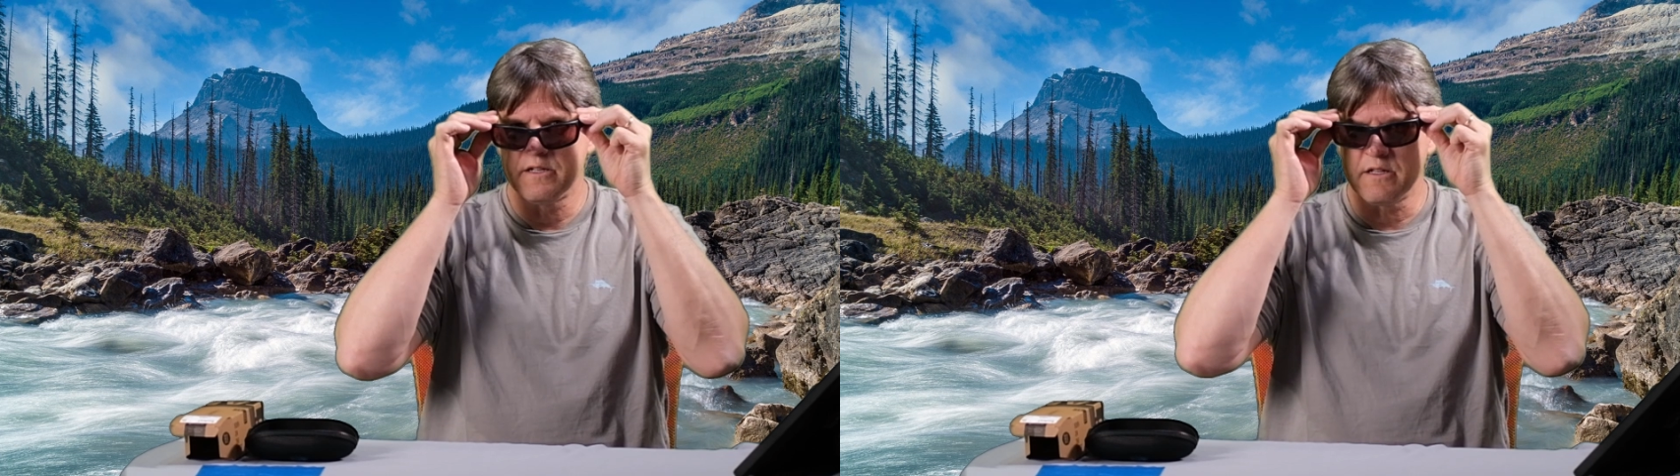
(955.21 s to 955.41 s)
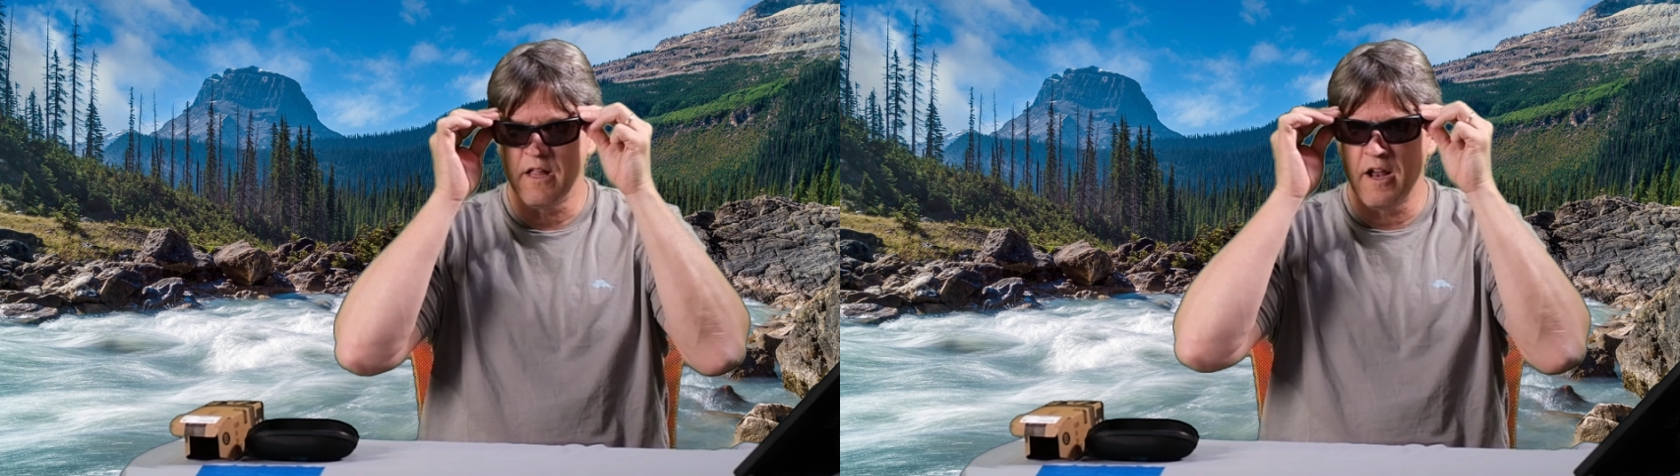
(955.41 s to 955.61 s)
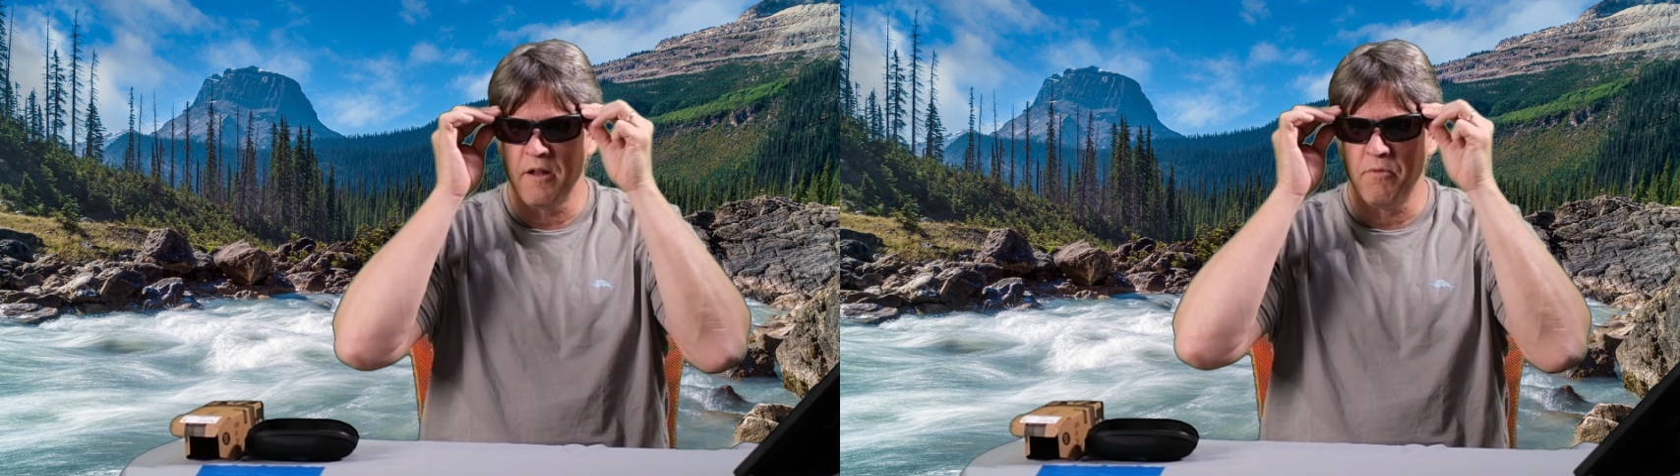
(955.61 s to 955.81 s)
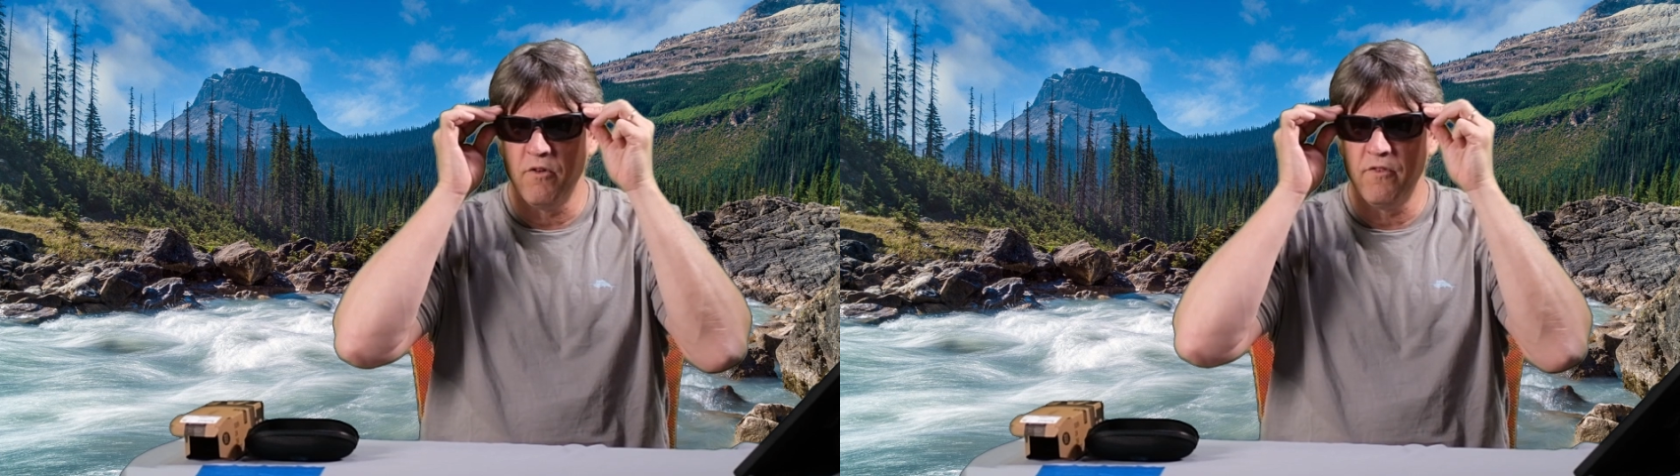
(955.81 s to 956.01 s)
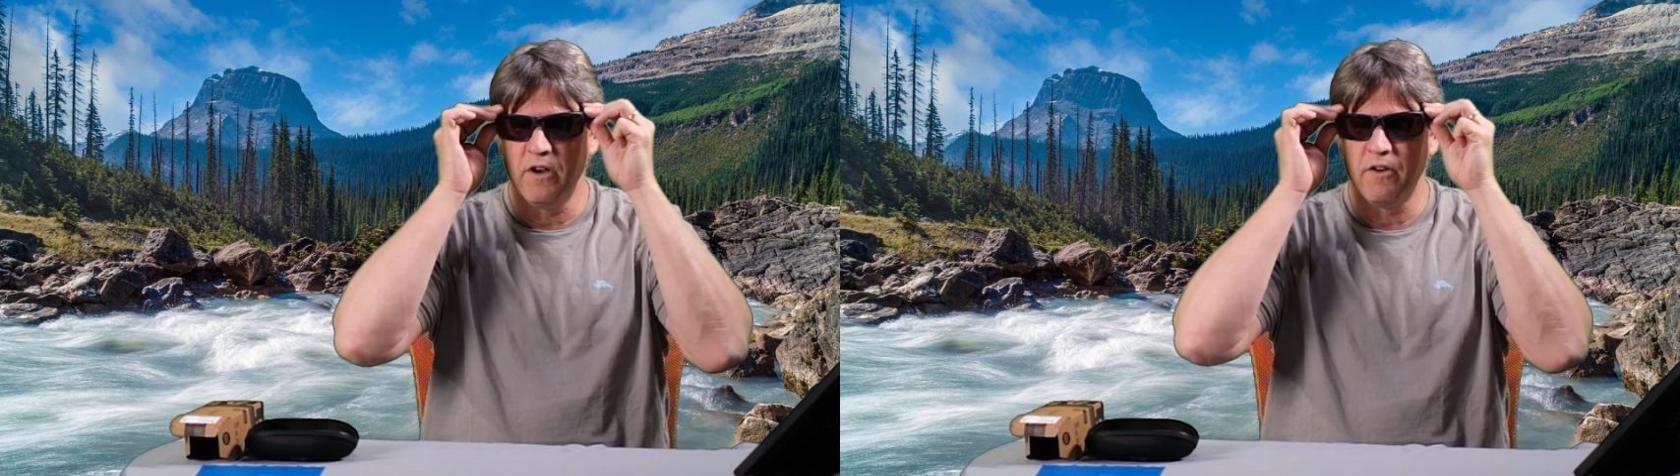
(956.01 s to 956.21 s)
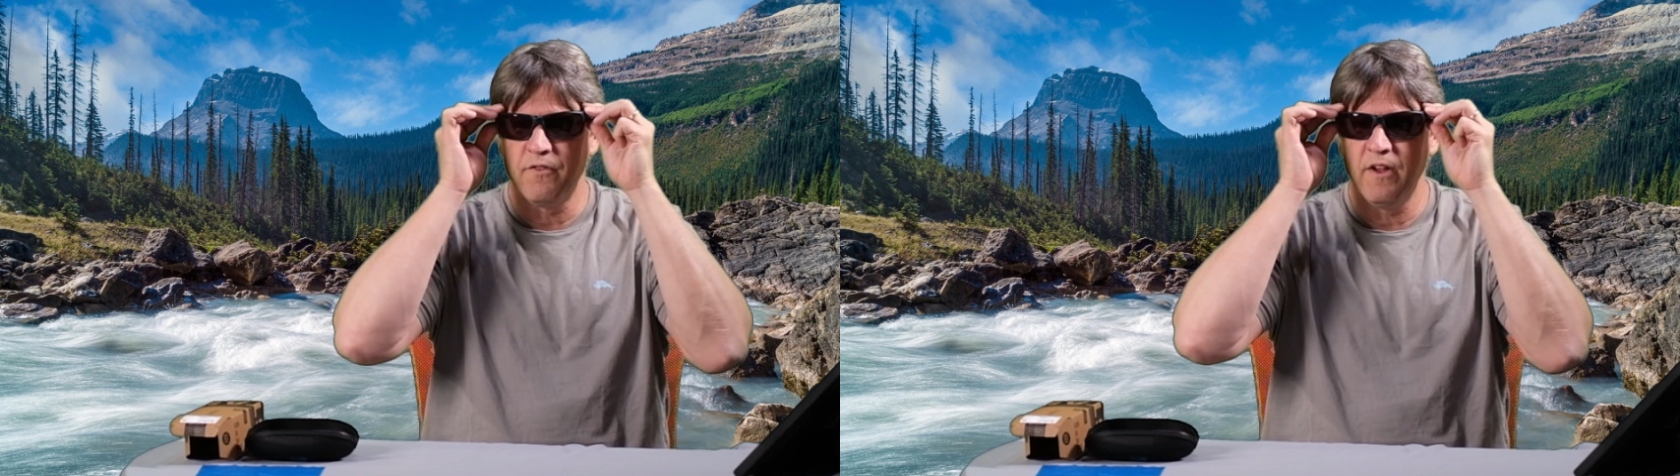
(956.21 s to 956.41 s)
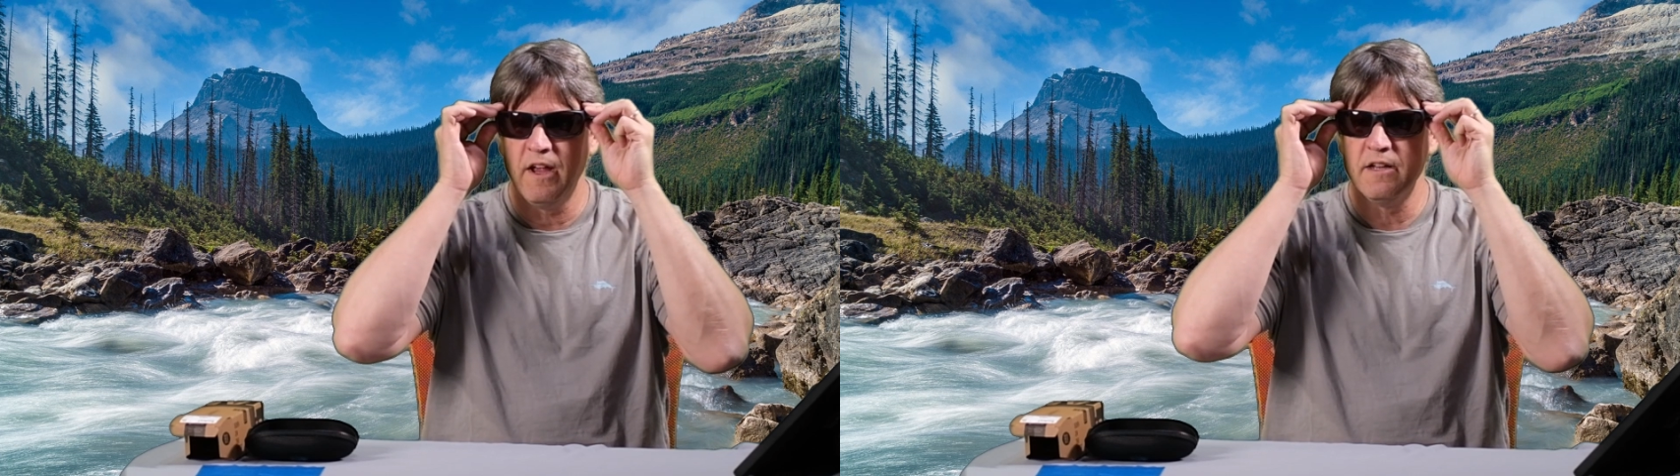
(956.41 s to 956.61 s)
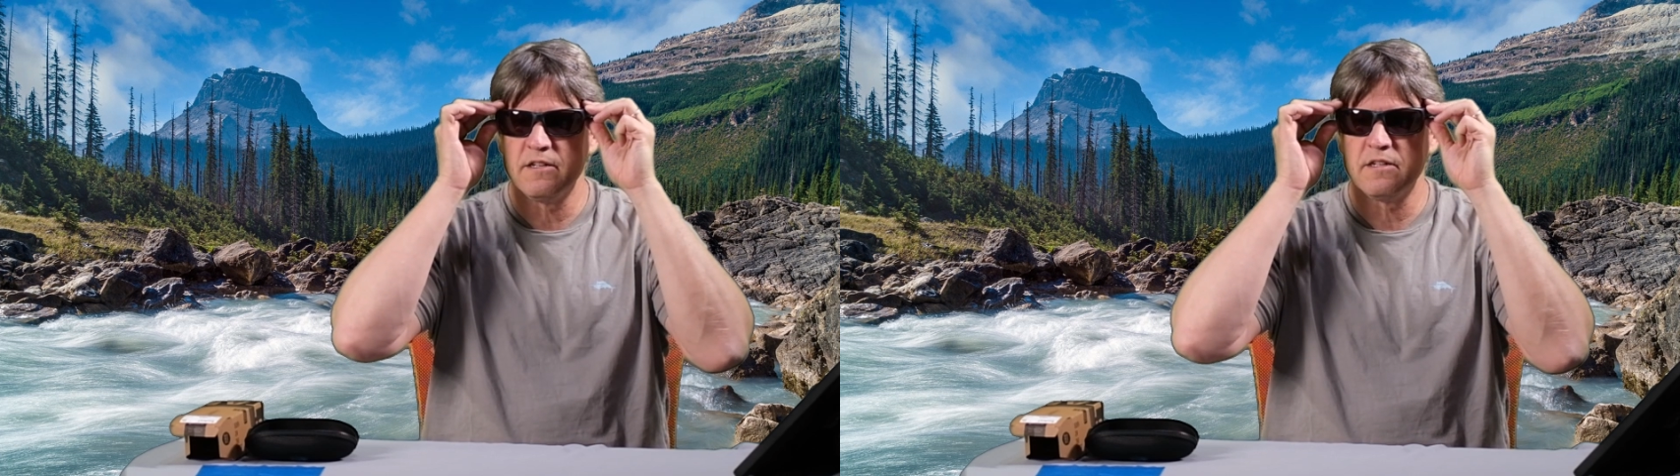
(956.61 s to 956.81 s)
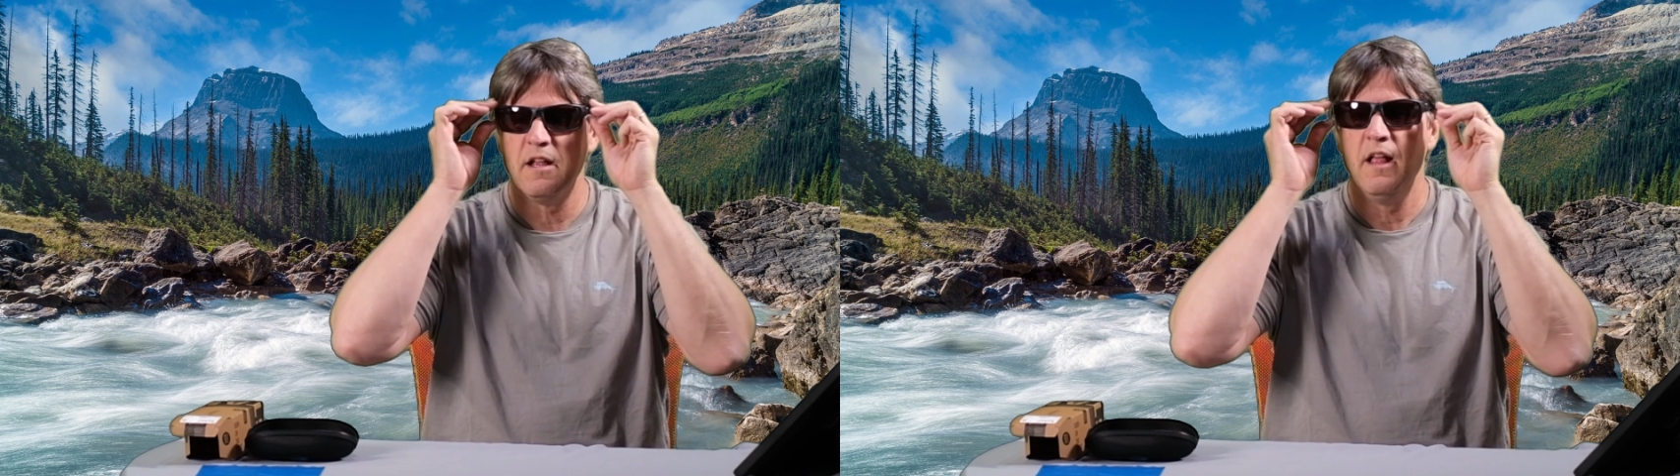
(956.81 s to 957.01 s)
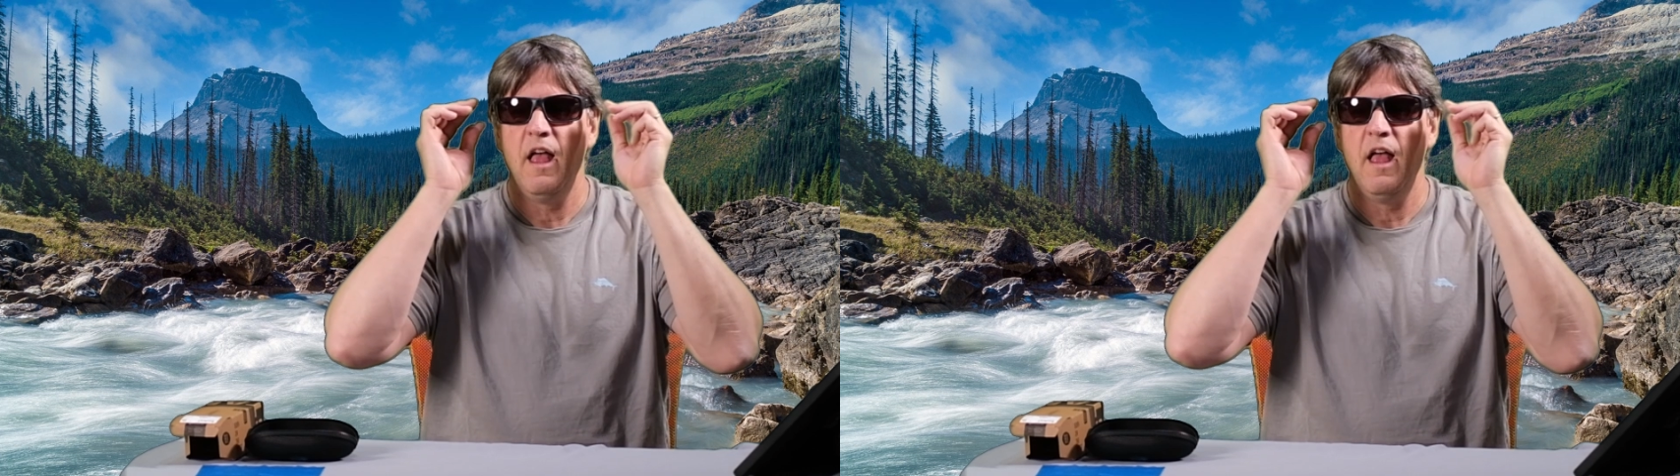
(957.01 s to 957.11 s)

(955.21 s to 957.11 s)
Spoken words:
slide them over your face,